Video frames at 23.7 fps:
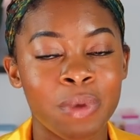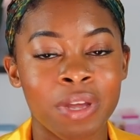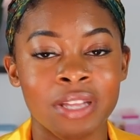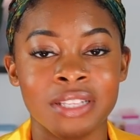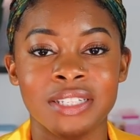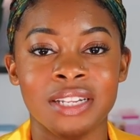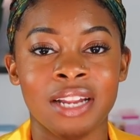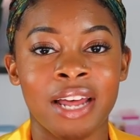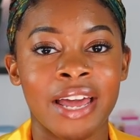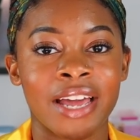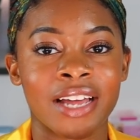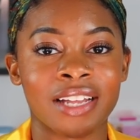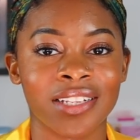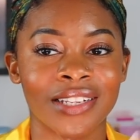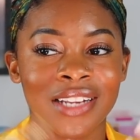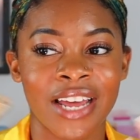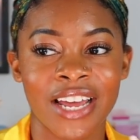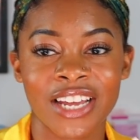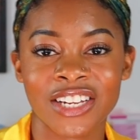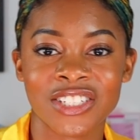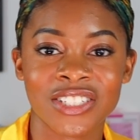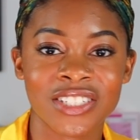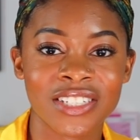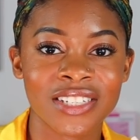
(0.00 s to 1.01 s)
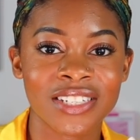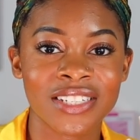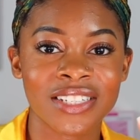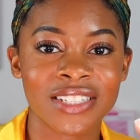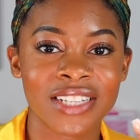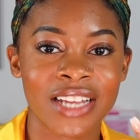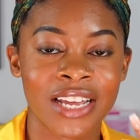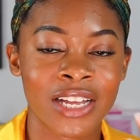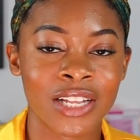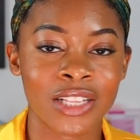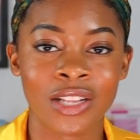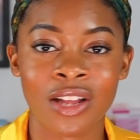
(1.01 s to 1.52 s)
it's like lashes
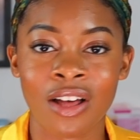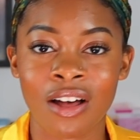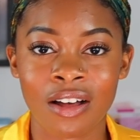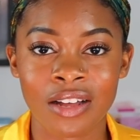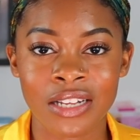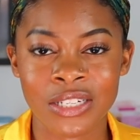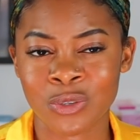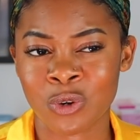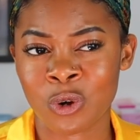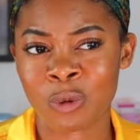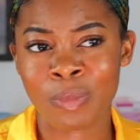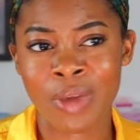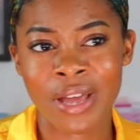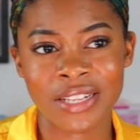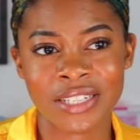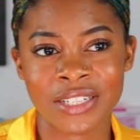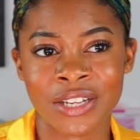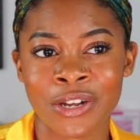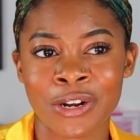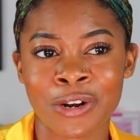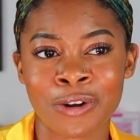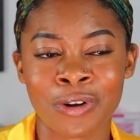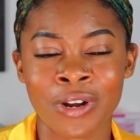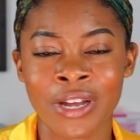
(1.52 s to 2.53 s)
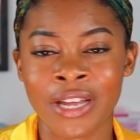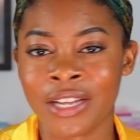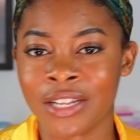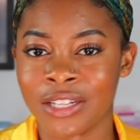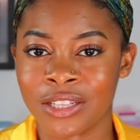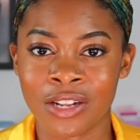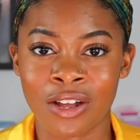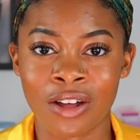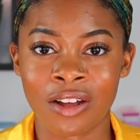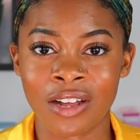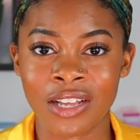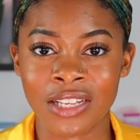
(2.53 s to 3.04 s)
and gloss or mascara and
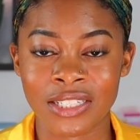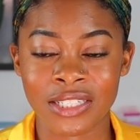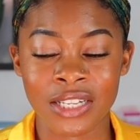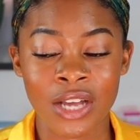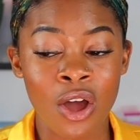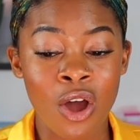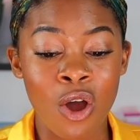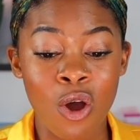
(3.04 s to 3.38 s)
gloss